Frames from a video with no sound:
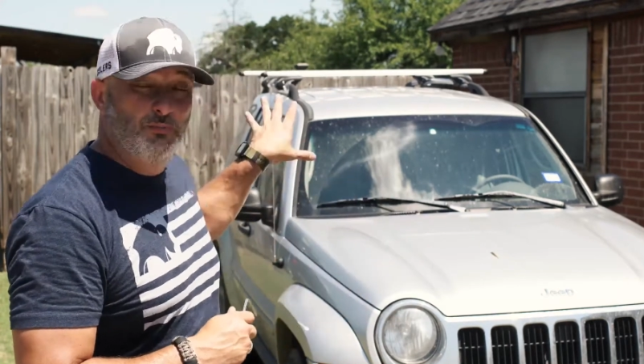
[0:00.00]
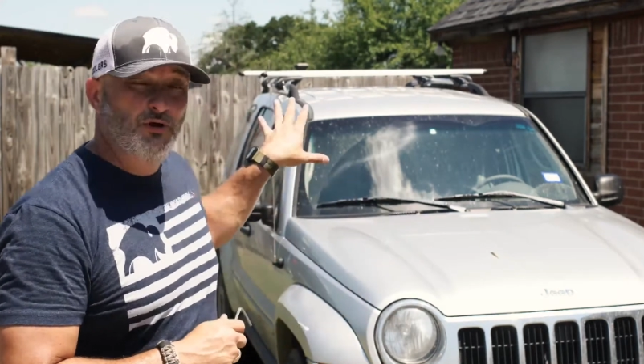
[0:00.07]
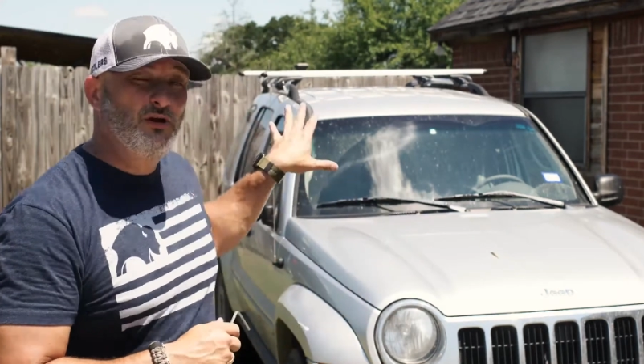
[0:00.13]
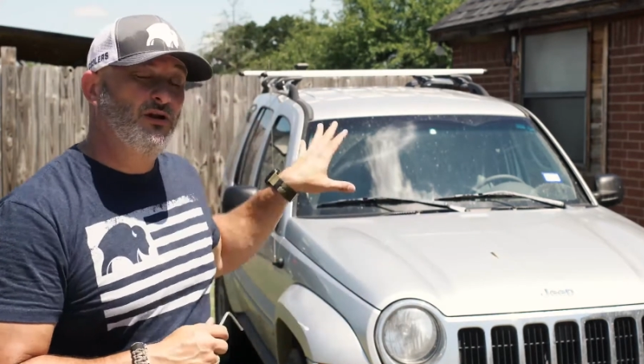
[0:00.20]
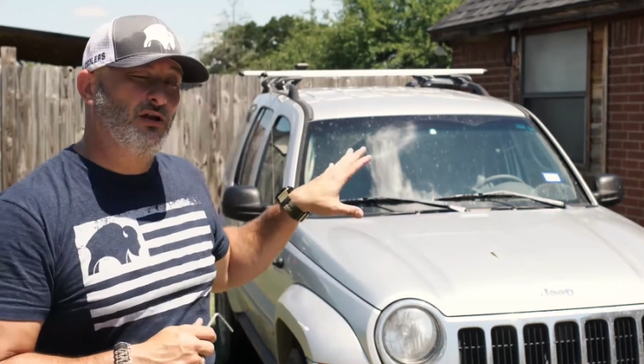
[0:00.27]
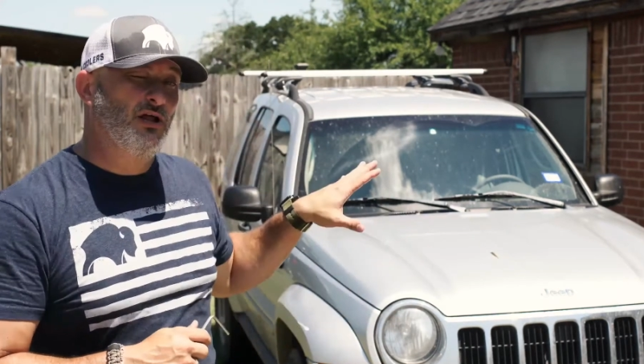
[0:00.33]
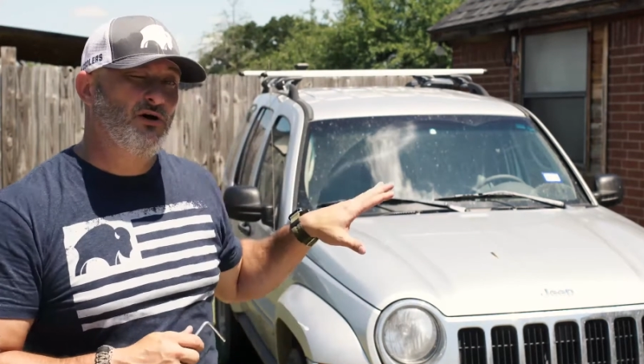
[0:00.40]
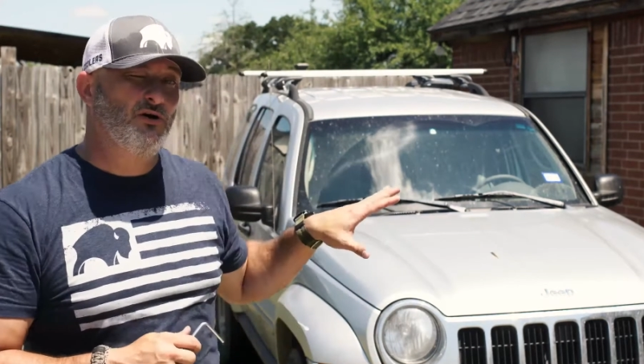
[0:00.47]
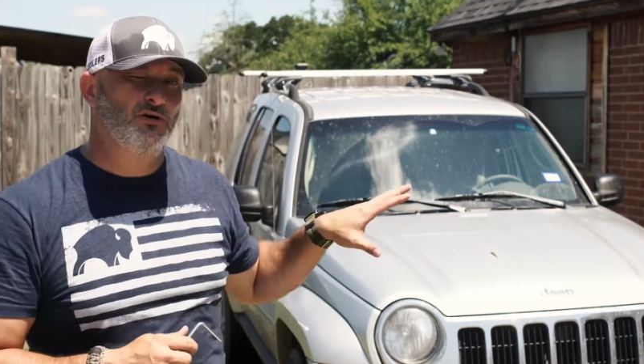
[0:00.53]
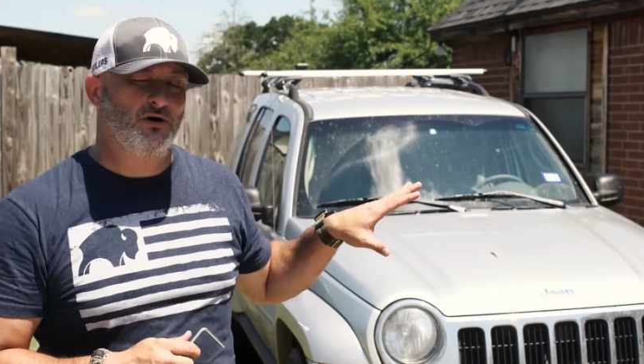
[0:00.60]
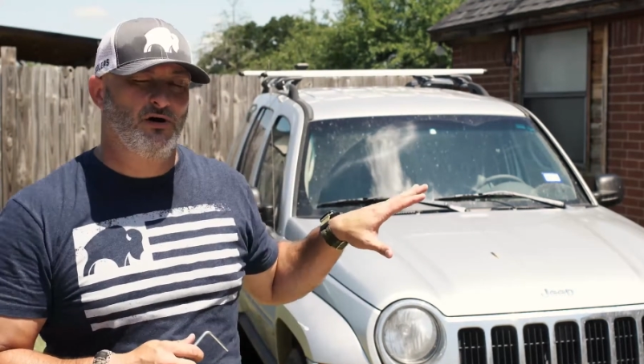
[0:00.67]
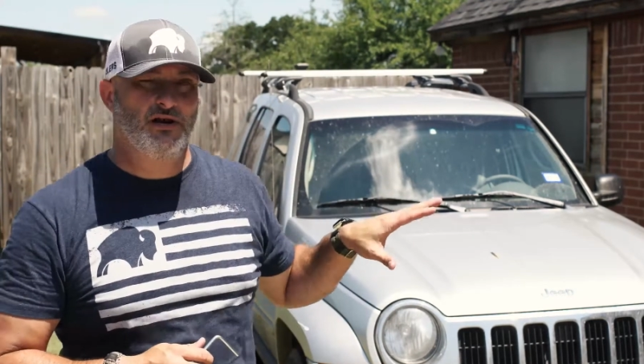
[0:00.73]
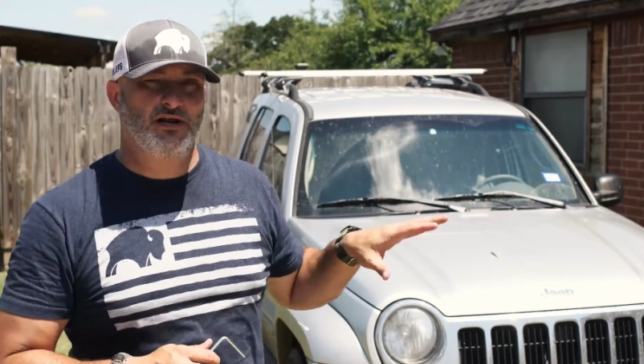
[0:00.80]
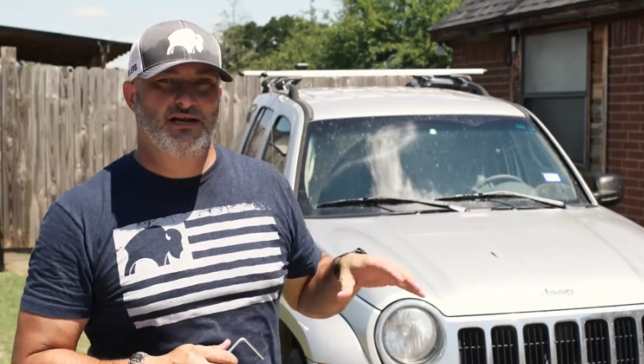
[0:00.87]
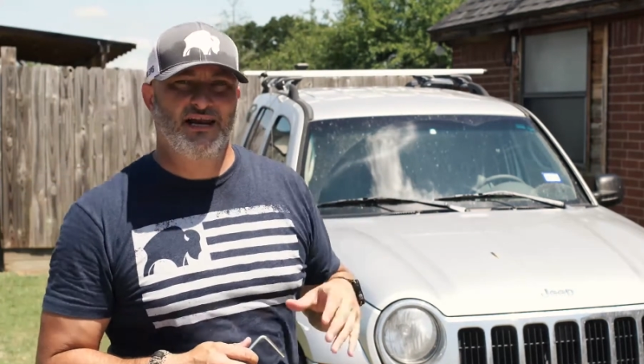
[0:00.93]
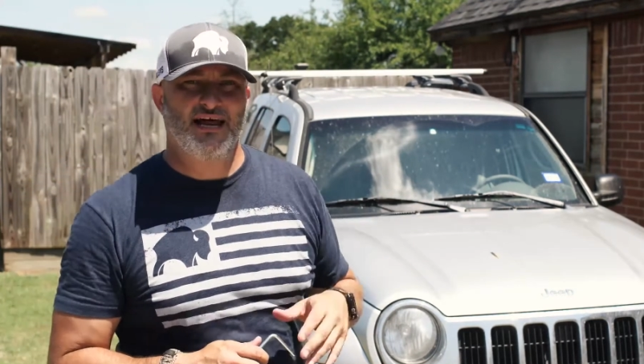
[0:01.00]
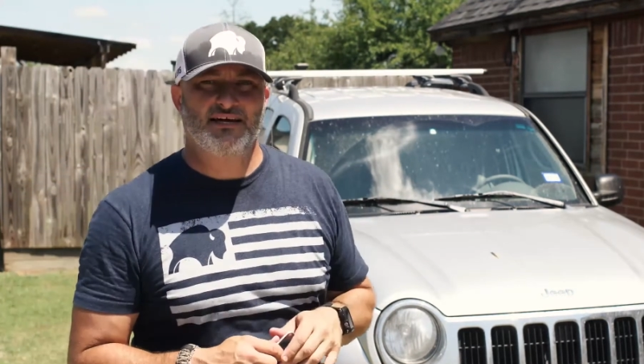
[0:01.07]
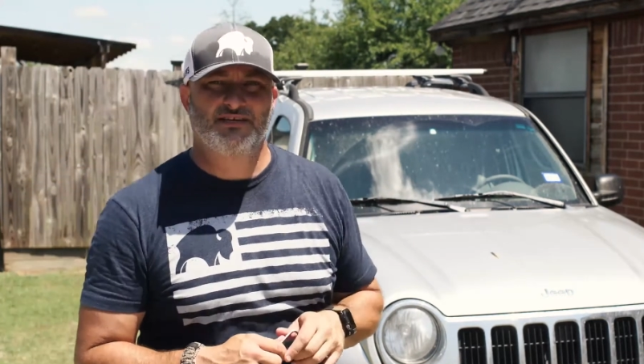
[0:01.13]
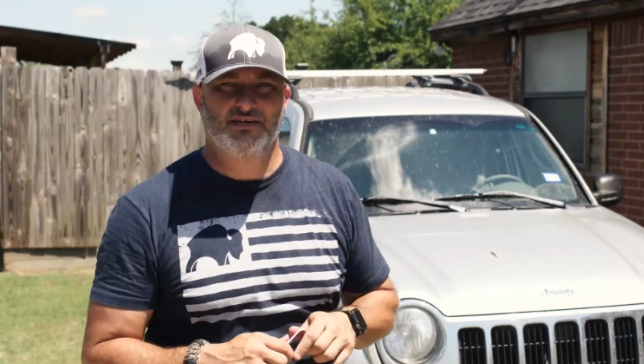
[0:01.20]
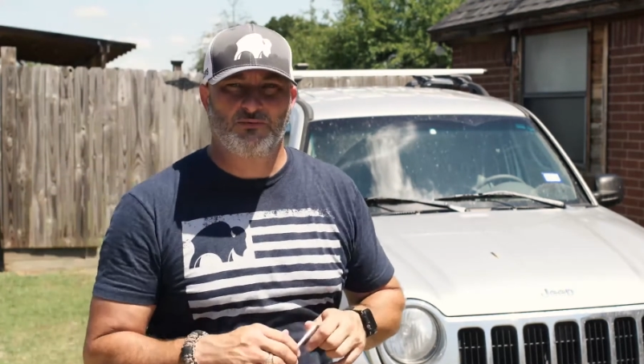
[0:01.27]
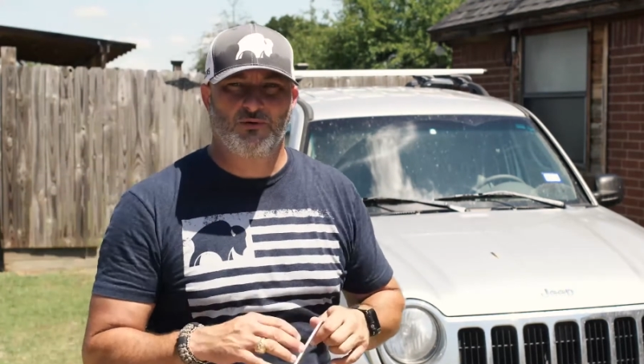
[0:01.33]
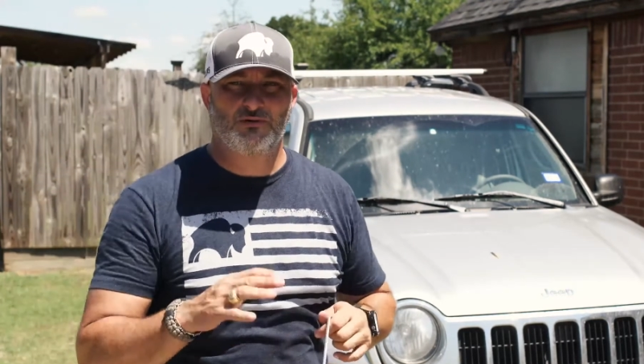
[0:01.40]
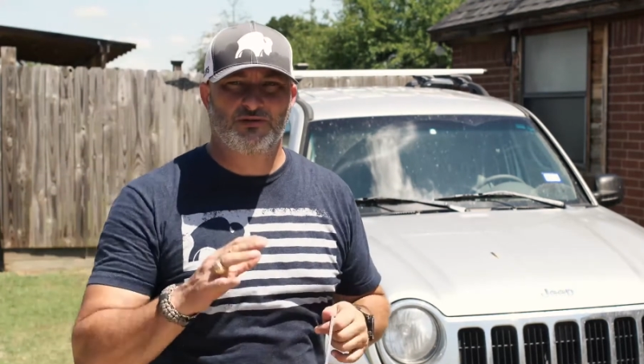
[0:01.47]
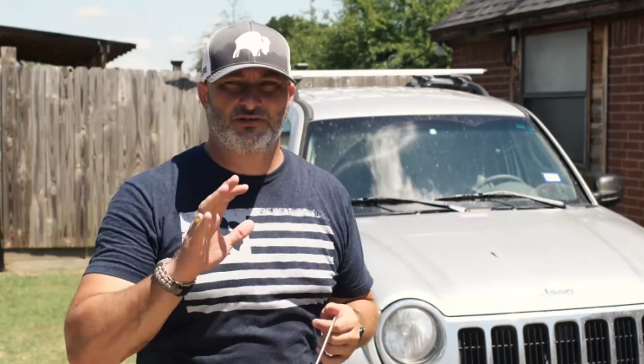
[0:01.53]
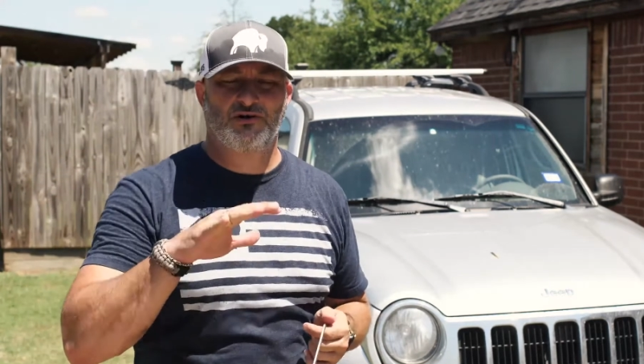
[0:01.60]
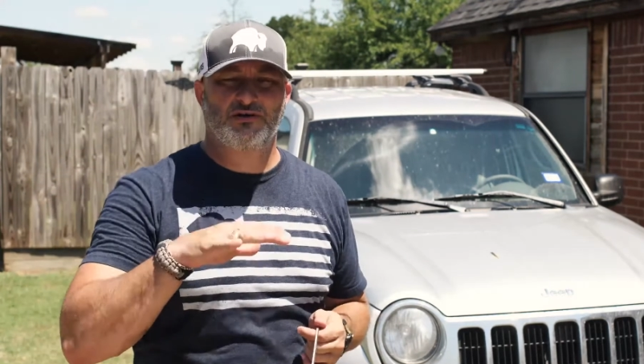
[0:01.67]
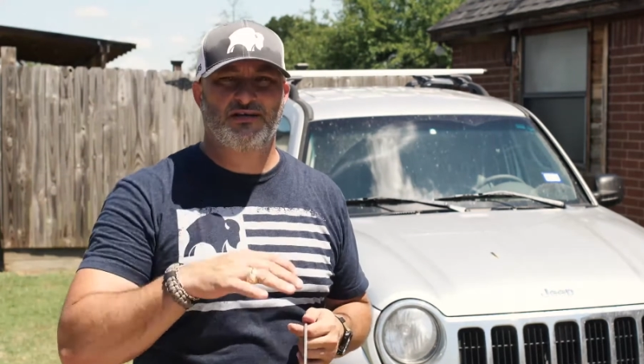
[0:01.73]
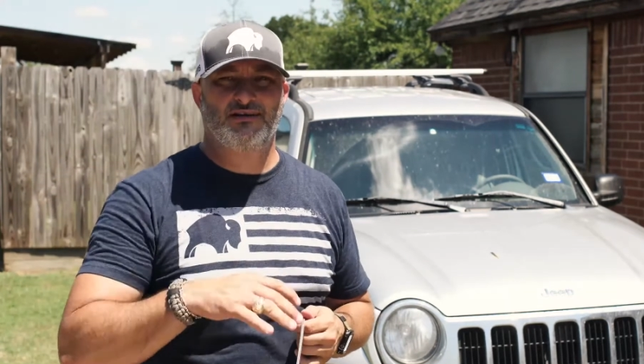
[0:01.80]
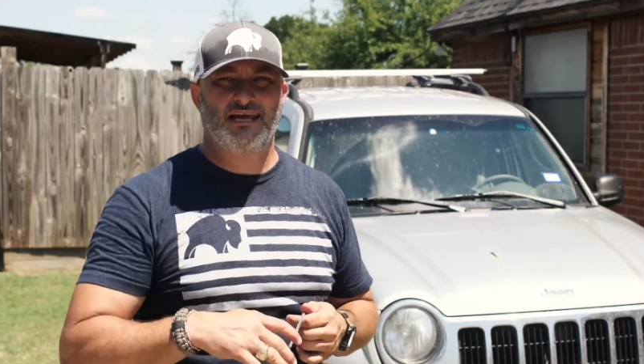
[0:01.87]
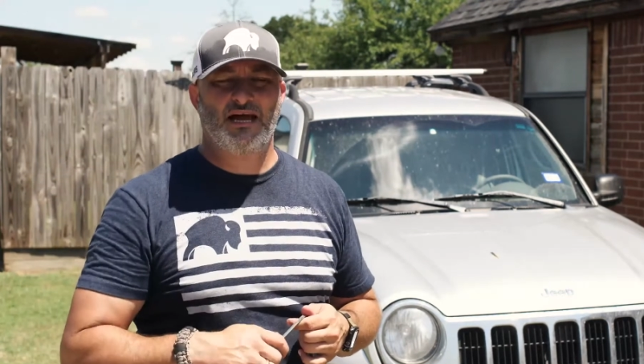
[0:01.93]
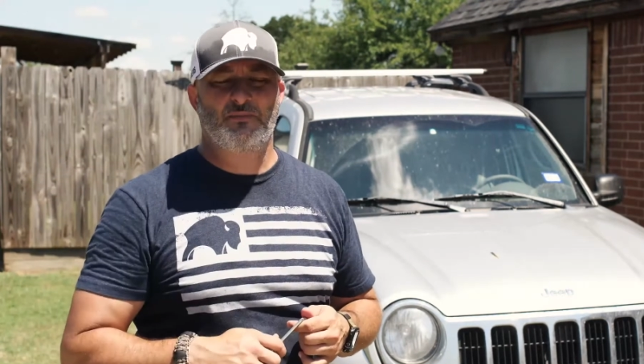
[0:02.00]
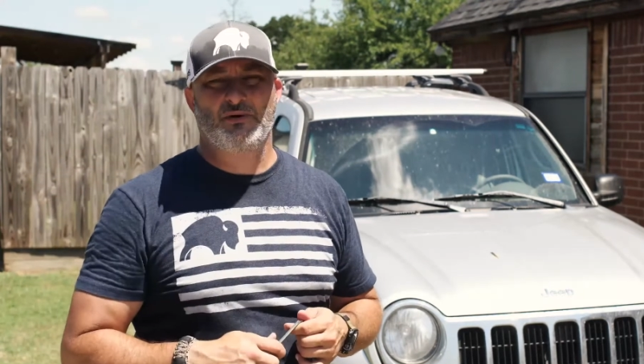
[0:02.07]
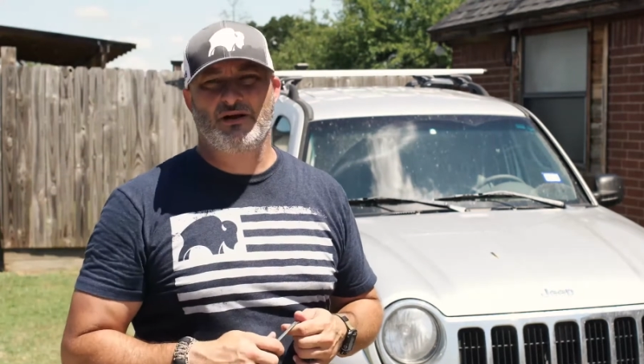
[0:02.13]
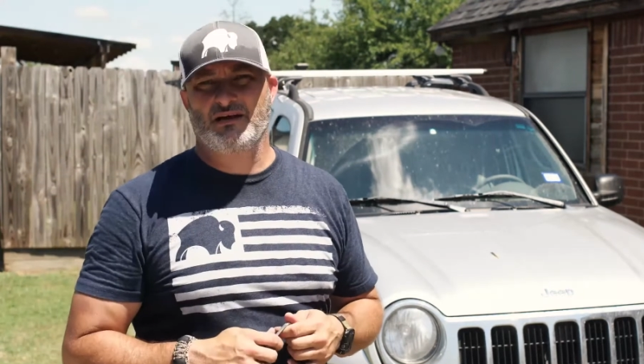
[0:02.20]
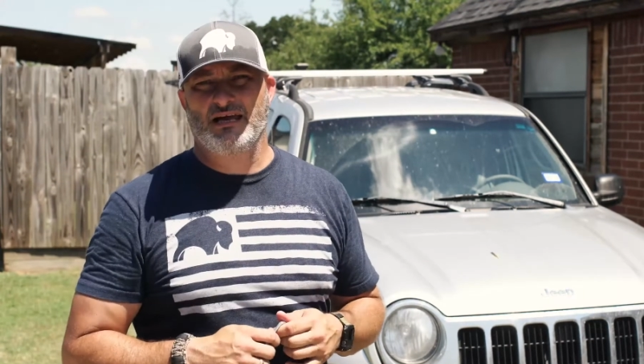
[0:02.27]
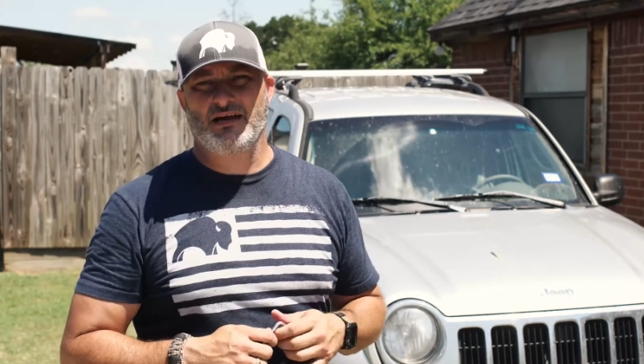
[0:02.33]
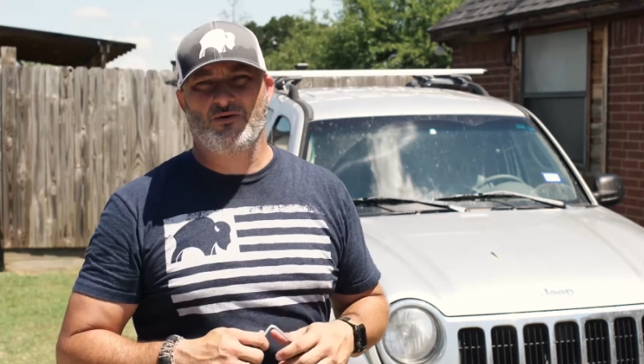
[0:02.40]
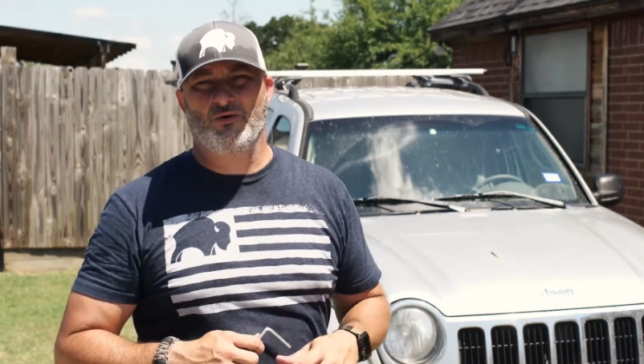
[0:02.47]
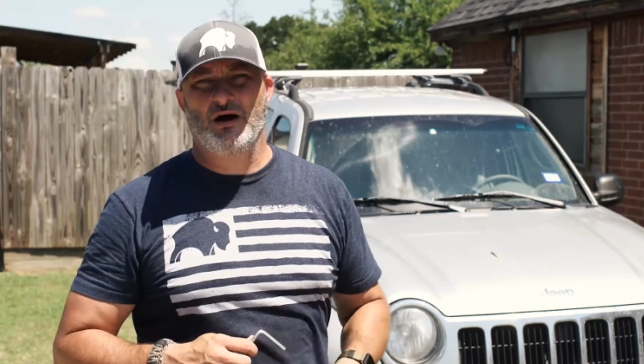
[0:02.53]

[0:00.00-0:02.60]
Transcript: you put a load on it, it actually will start to dampen and get